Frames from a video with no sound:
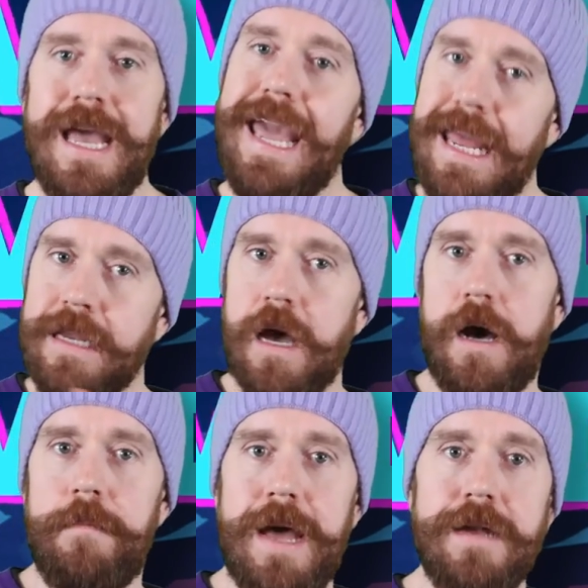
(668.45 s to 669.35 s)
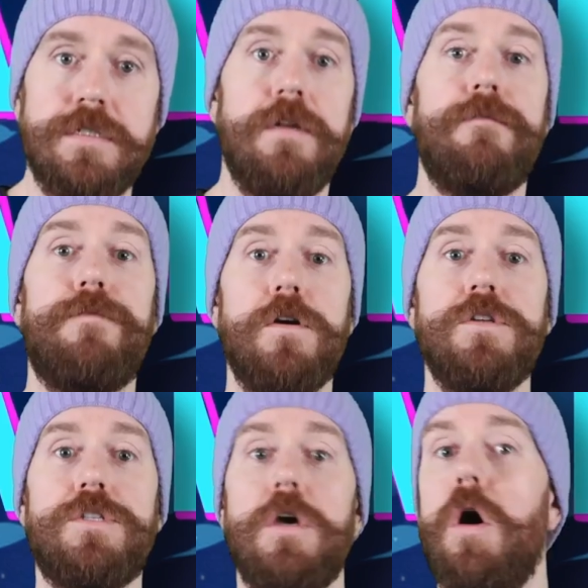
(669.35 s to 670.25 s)
In combat,
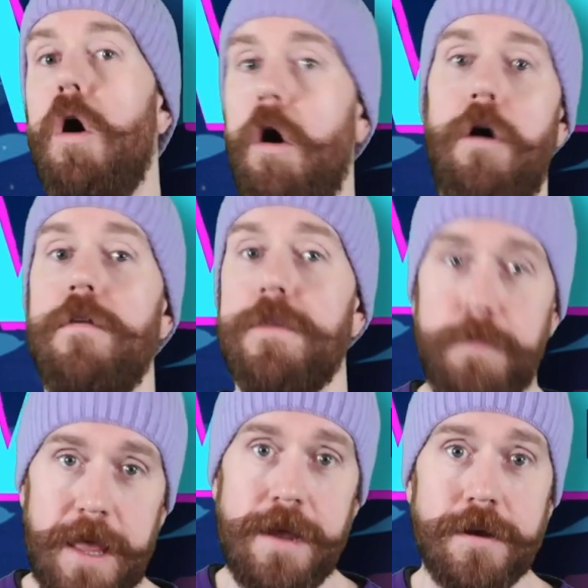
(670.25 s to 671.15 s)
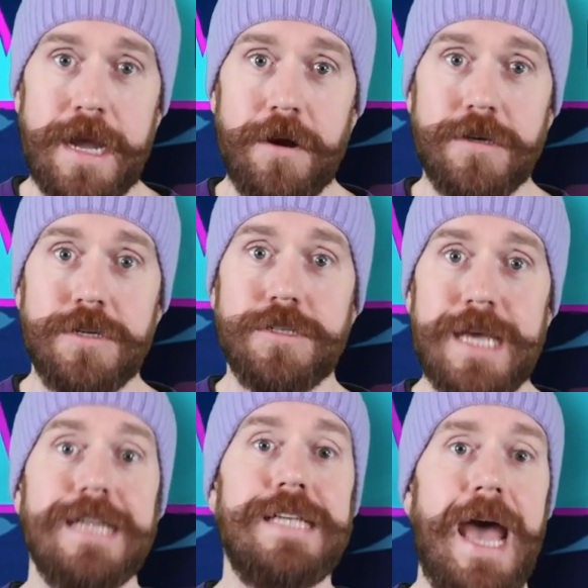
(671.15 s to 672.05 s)
first, all the player characters
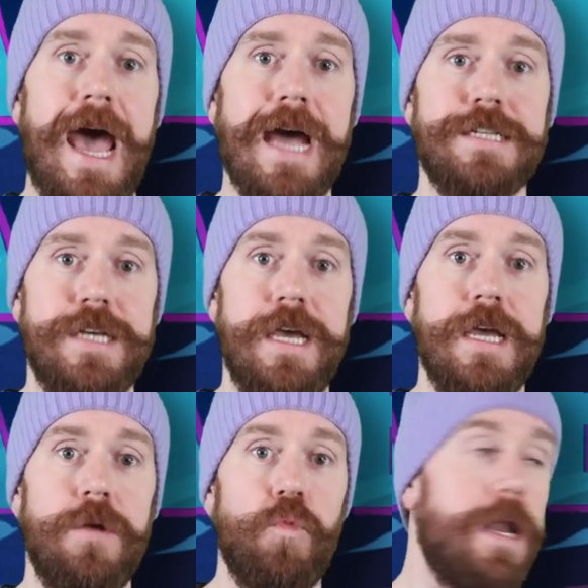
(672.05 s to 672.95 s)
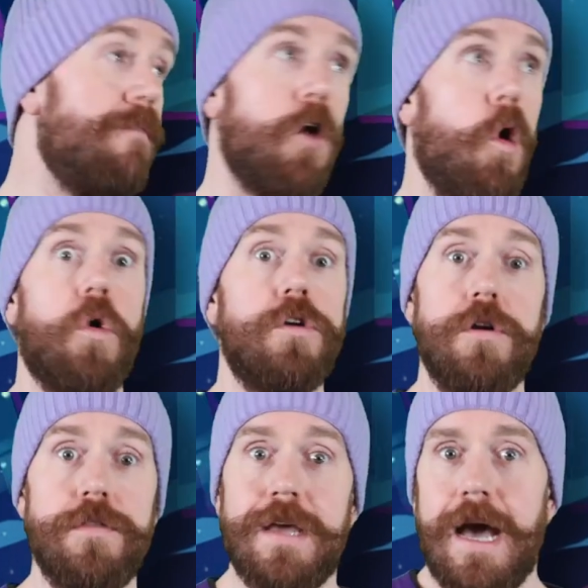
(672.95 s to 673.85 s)
get to act in whatever
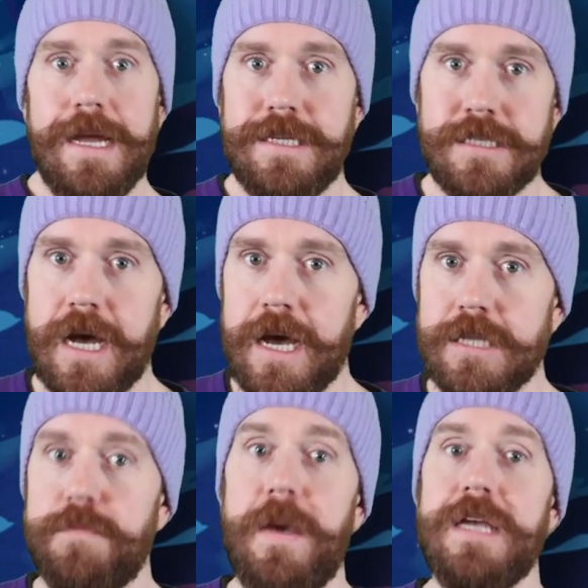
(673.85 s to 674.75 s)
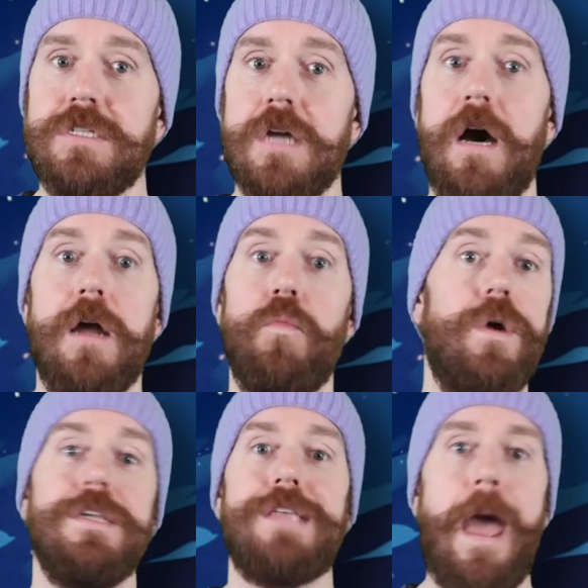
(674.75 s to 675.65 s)
order the guide decides, based on
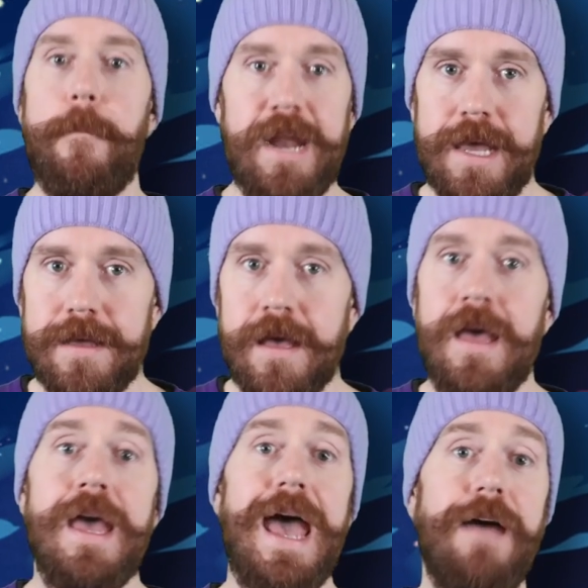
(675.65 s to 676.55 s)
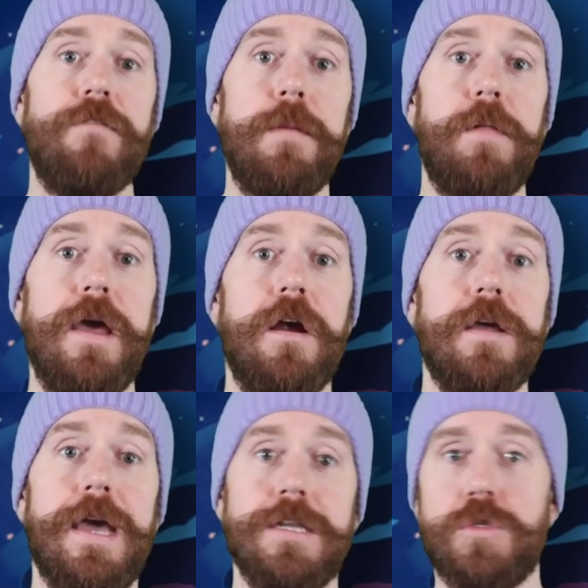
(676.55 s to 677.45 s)
what is happening. Every player
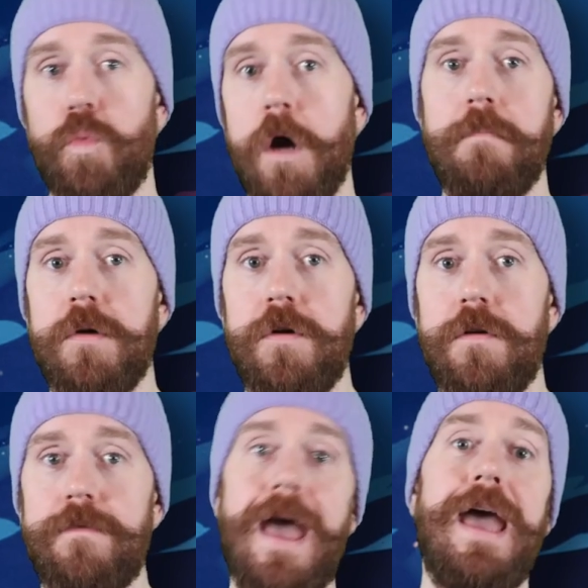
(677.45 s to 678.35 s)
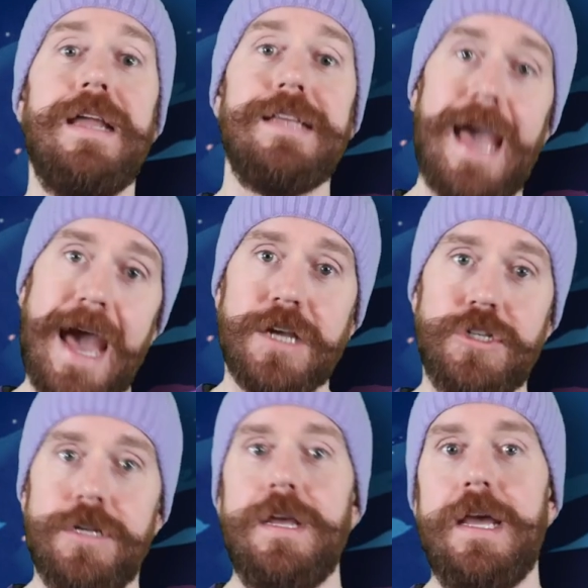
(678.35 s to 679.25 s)
gets 1 move and
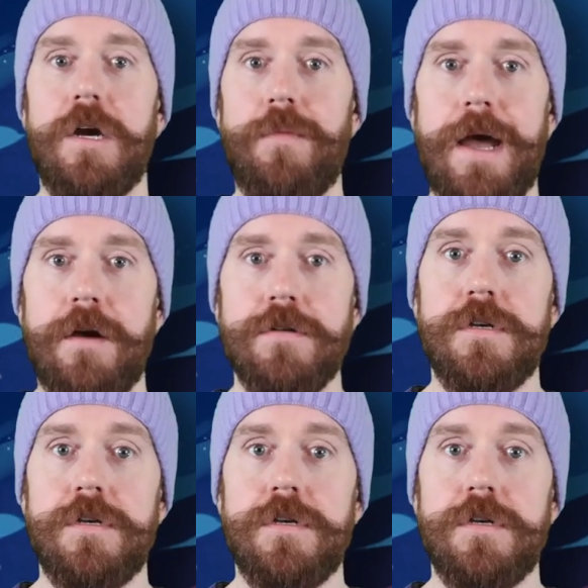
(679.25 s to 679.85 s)
action in a round.